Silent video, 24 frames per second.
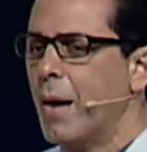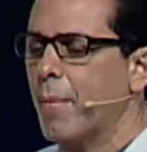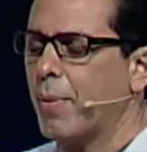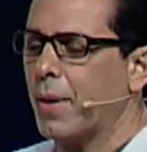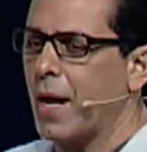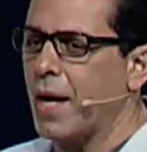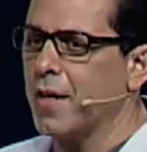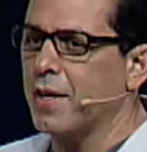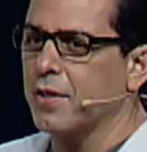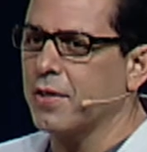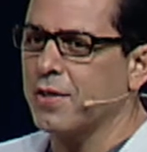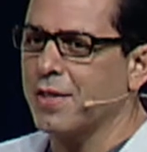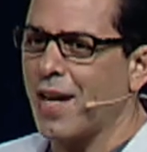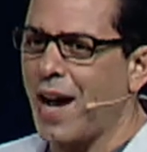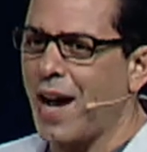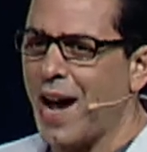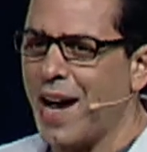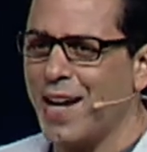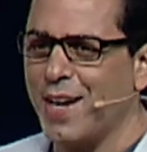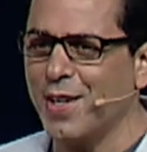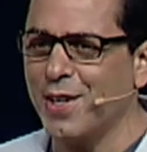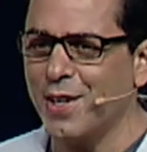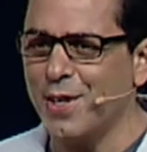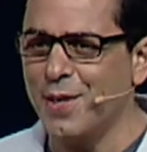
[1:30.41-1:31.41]
But I
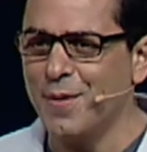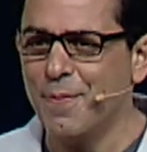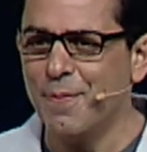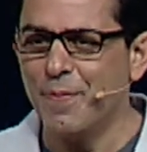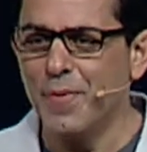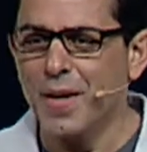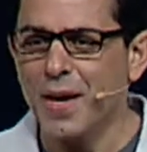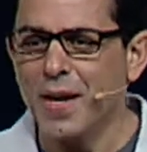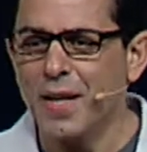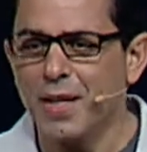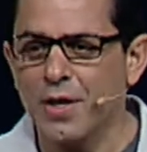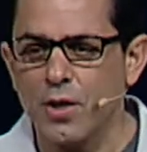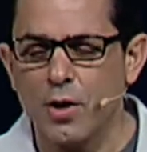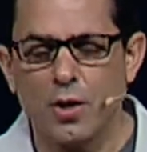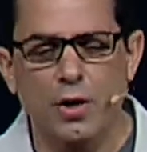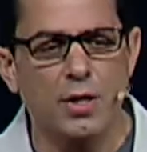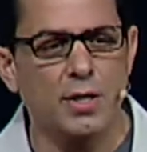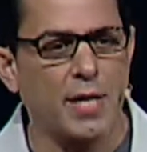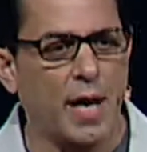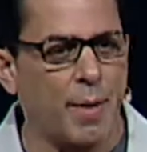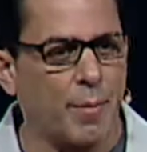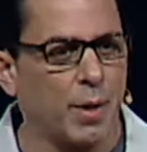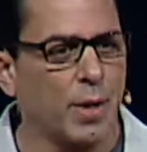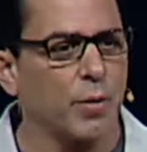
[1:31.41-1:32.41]
decided, you know,
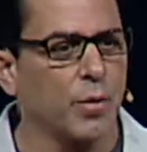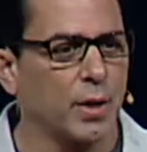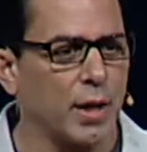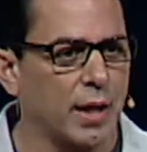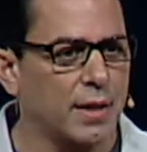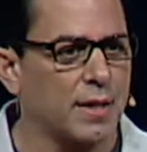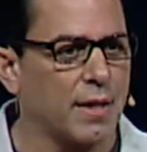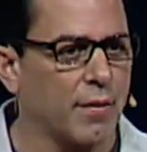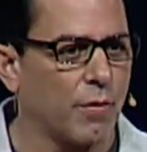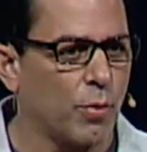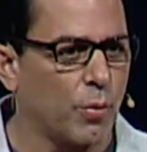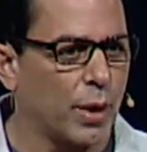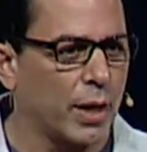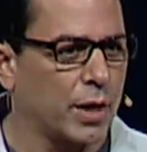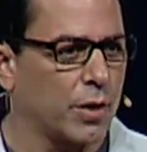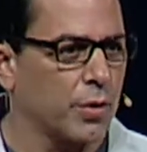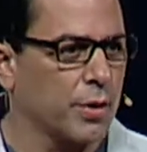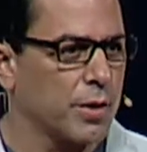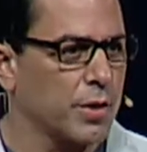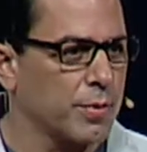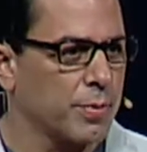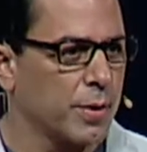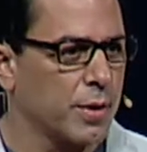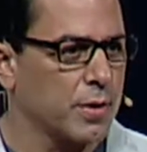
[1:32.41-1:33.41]
because how many would like to have a white
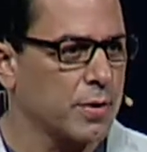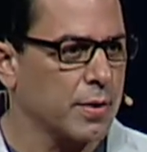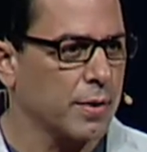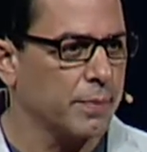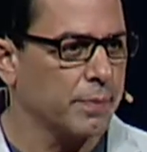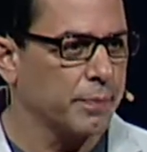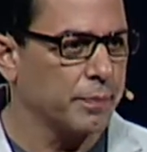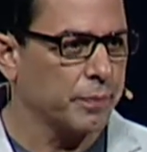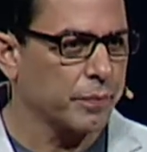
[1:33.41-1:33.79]
Christmas?